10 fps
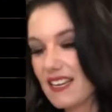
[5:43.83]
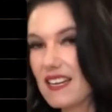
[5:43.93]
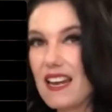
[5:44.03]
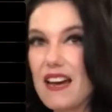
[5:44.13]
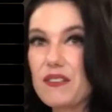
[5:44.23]

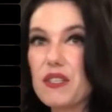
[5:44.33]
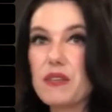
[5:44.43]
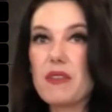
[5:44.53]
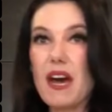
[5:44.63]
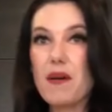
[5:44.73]
Now
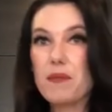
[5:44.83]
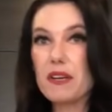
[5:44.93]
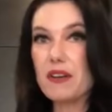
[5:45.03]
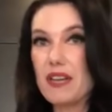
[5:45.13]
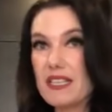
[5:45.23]
to that,
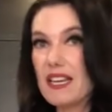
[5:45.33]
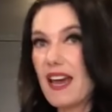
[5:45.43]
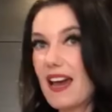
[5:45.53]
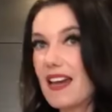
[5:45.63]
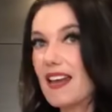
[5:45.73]
we're going to
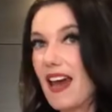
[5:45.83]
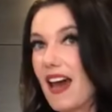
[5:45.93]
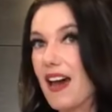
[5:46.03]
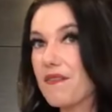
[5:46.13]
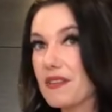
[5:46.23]
add
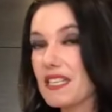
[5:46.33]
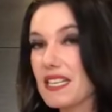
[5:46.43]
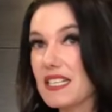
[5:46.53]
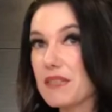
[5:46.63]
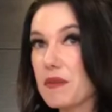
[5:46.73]
1/2
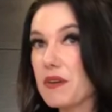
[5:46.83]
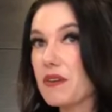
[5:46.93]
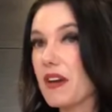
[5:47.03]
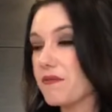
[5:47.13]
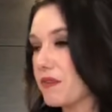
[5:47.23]

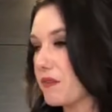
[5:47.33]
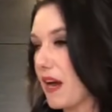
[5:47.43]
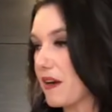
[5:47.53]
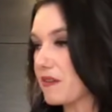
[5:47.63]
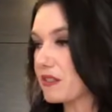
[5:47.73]
teaspoon of
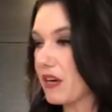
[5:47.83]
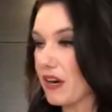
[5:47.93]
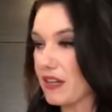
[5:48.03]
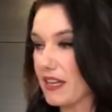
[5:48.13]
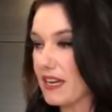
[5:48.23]
ground
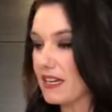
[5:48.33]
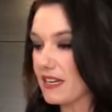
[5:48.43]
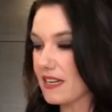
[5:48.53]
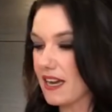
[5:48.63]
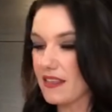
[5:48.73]
garlic,
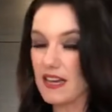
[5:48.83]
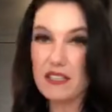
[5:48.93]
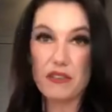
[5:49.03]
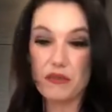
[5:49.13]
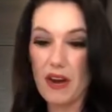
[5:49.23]
and
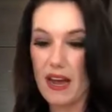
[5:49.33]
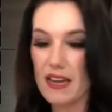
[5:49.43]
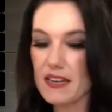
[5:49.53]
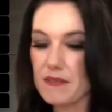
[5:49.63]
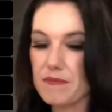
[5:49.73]
that's dried.